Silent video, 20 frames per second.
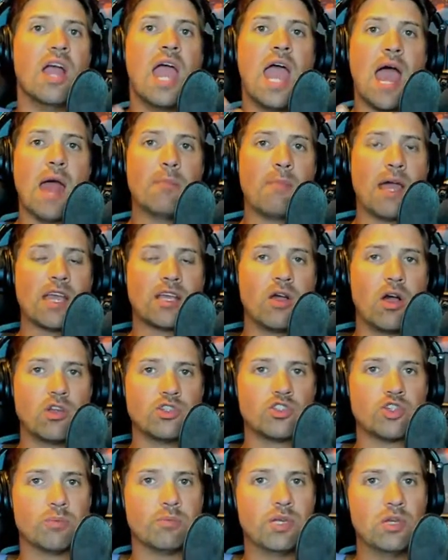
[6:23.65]
and my
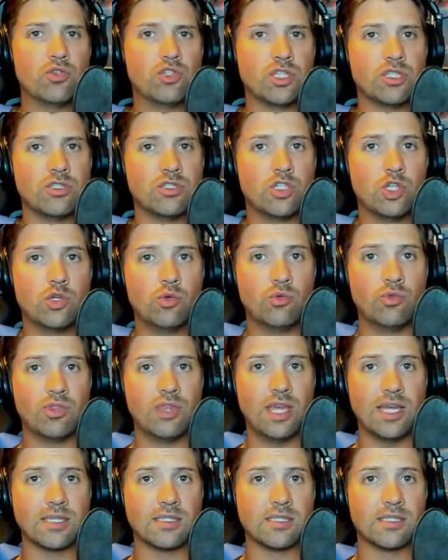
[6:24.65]
contribution to
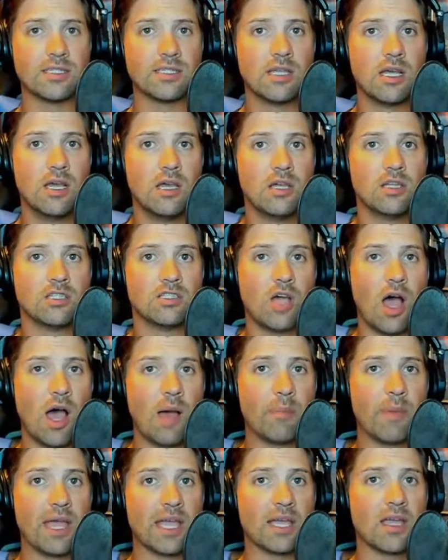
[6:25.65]
this
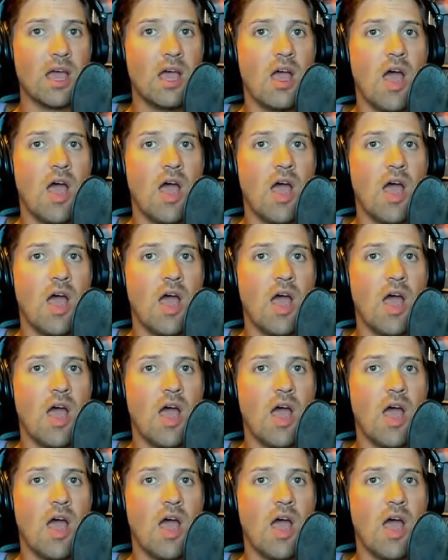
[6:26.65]
topic.